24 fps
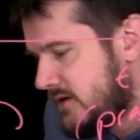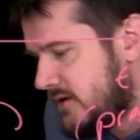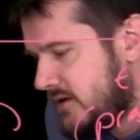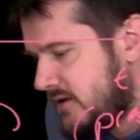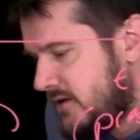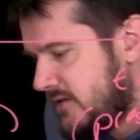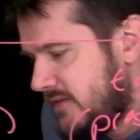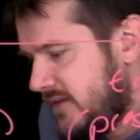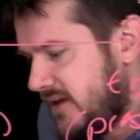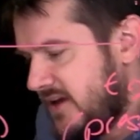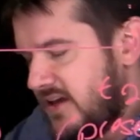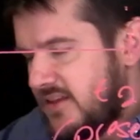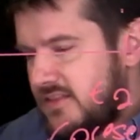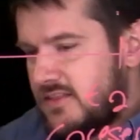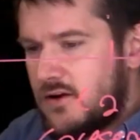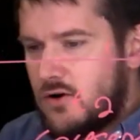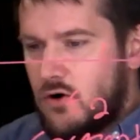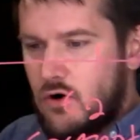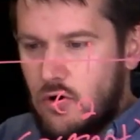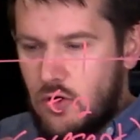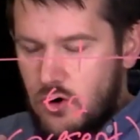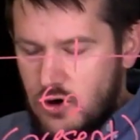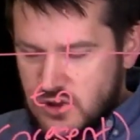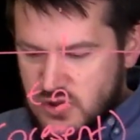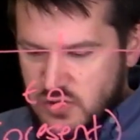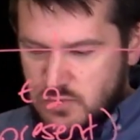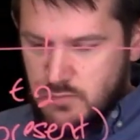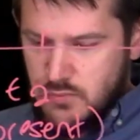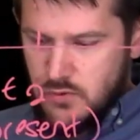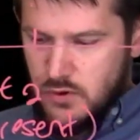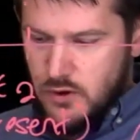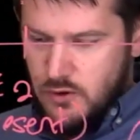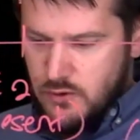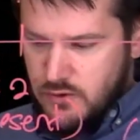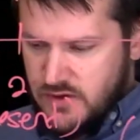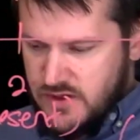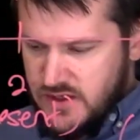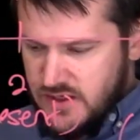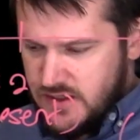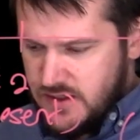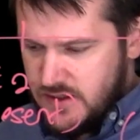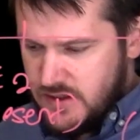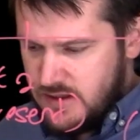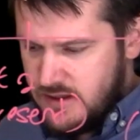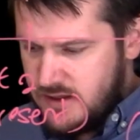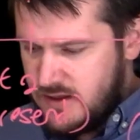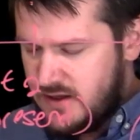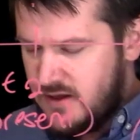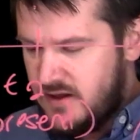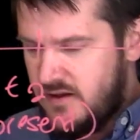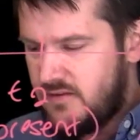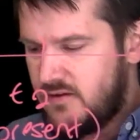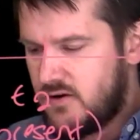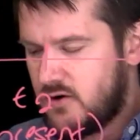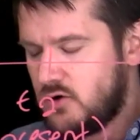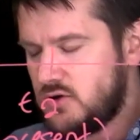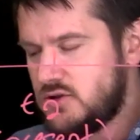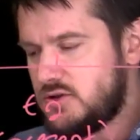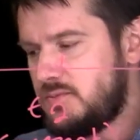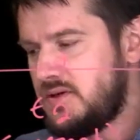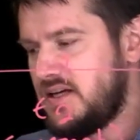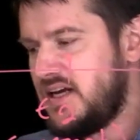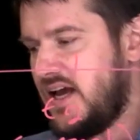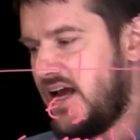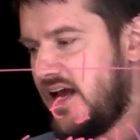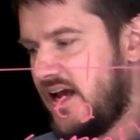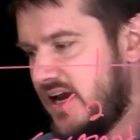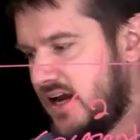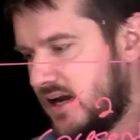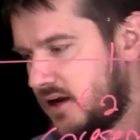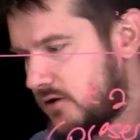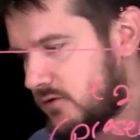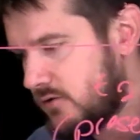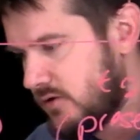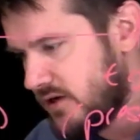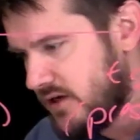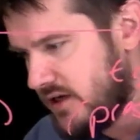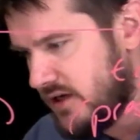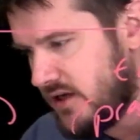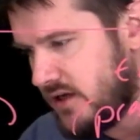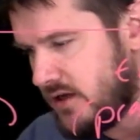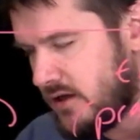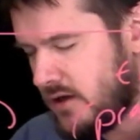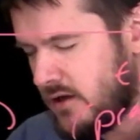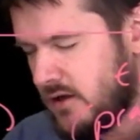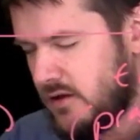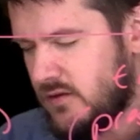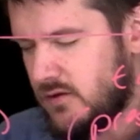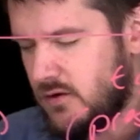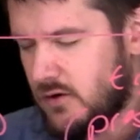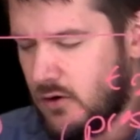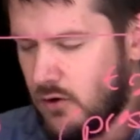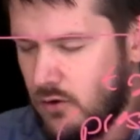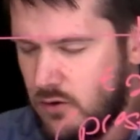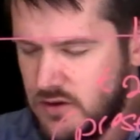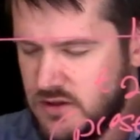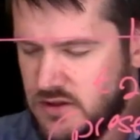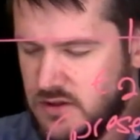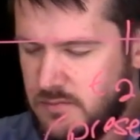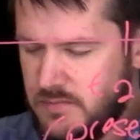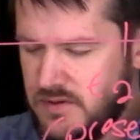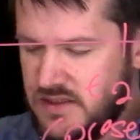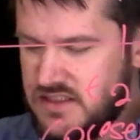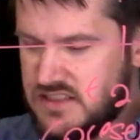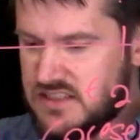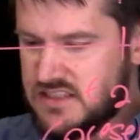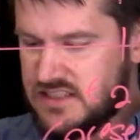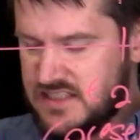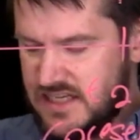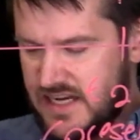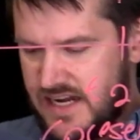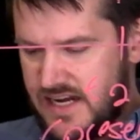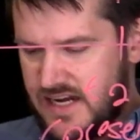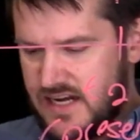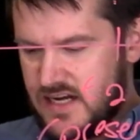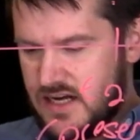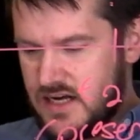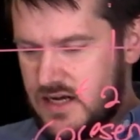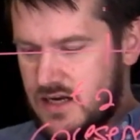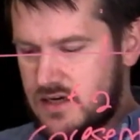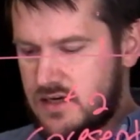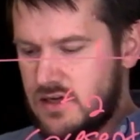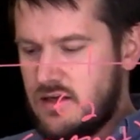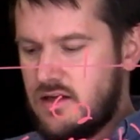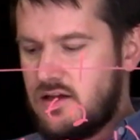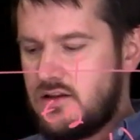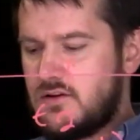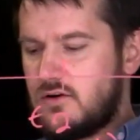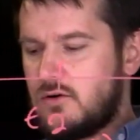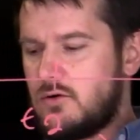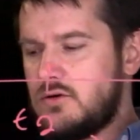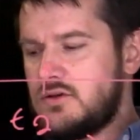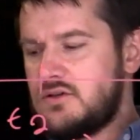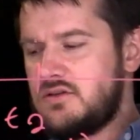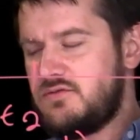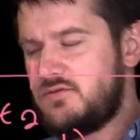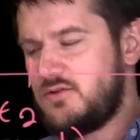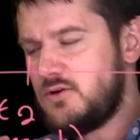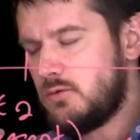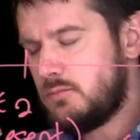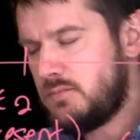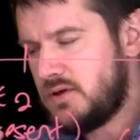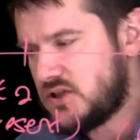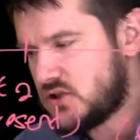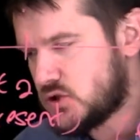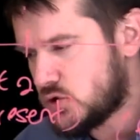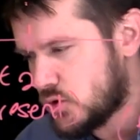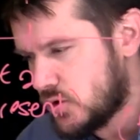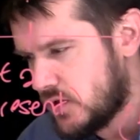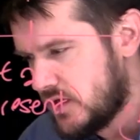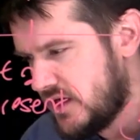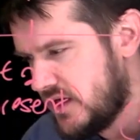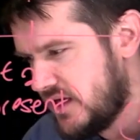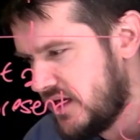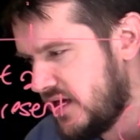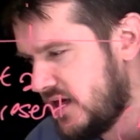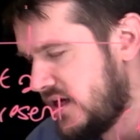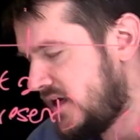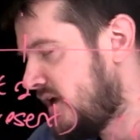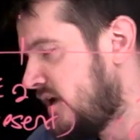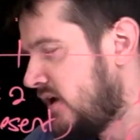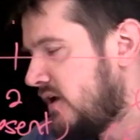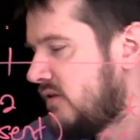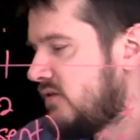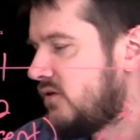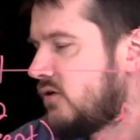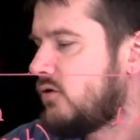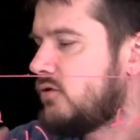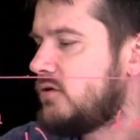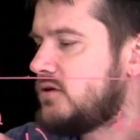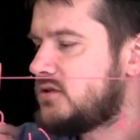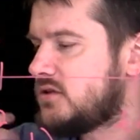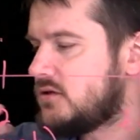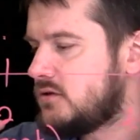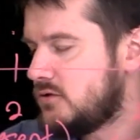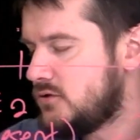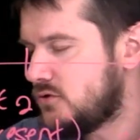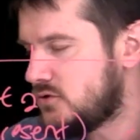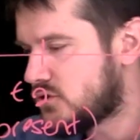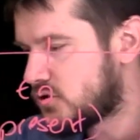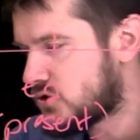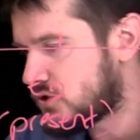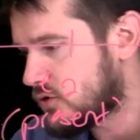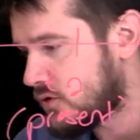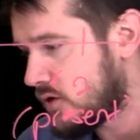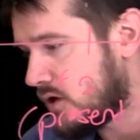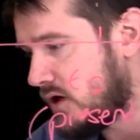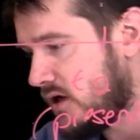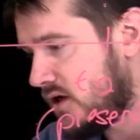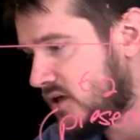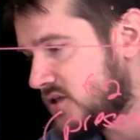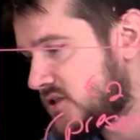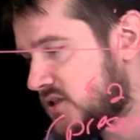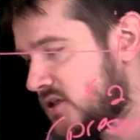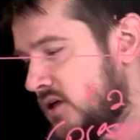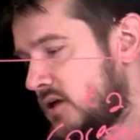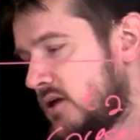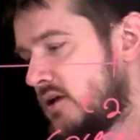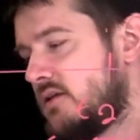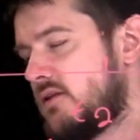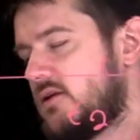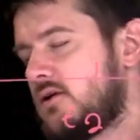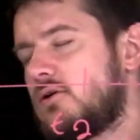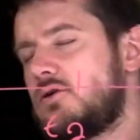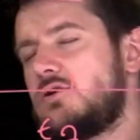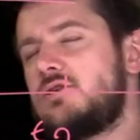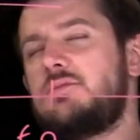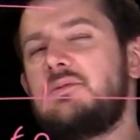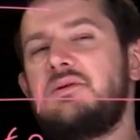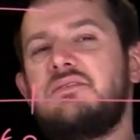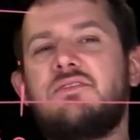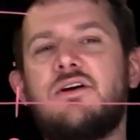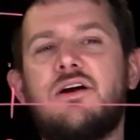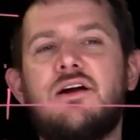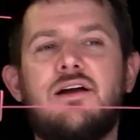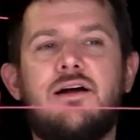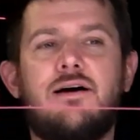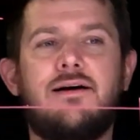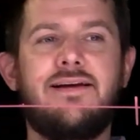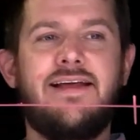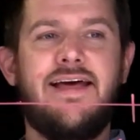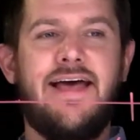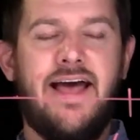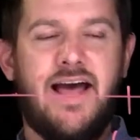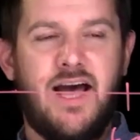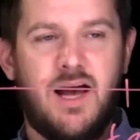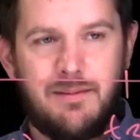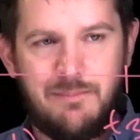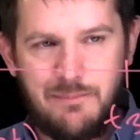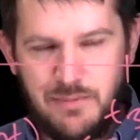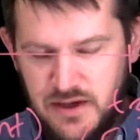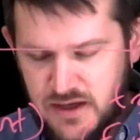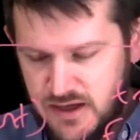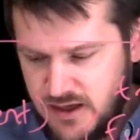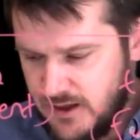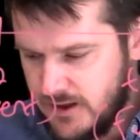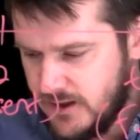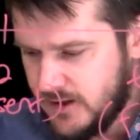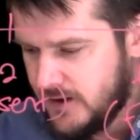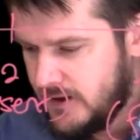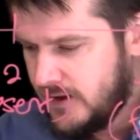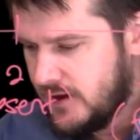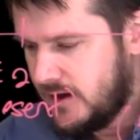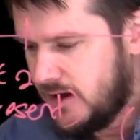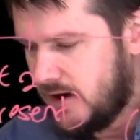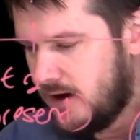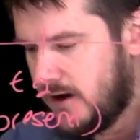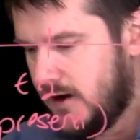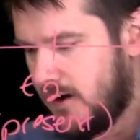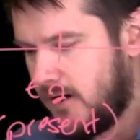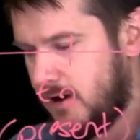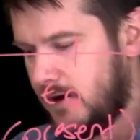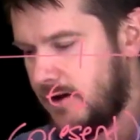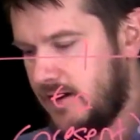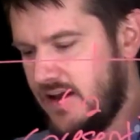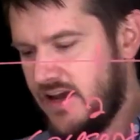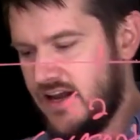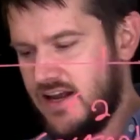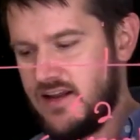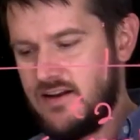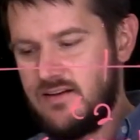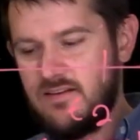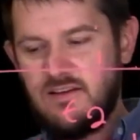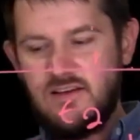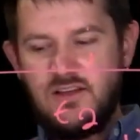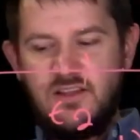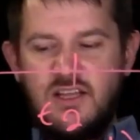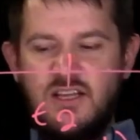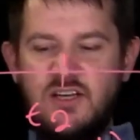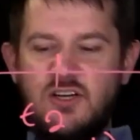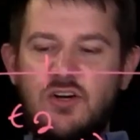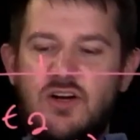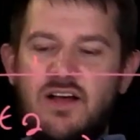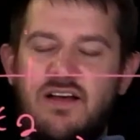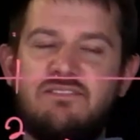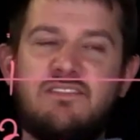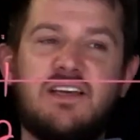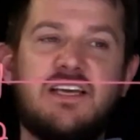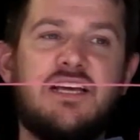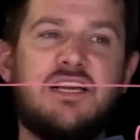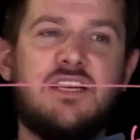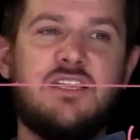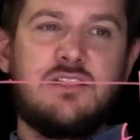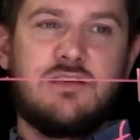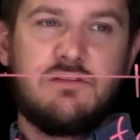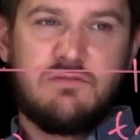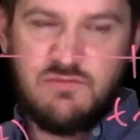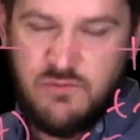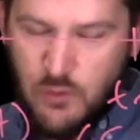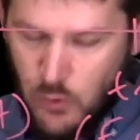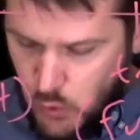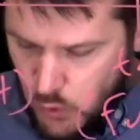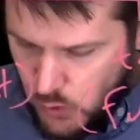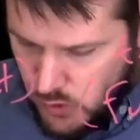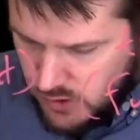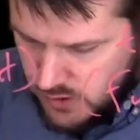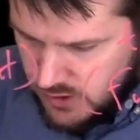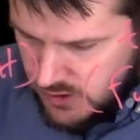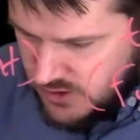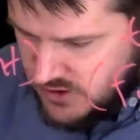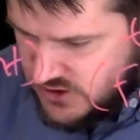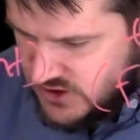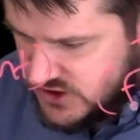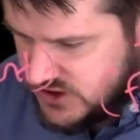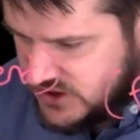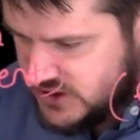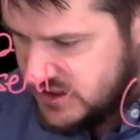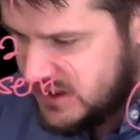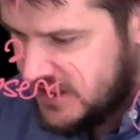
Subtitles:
they get their hearts broken, they're going to be angry, they're going to be sad, they're going to feel betrayed, they're going to lose trust, they're going to be very unhappy. And then you have to get a divorce,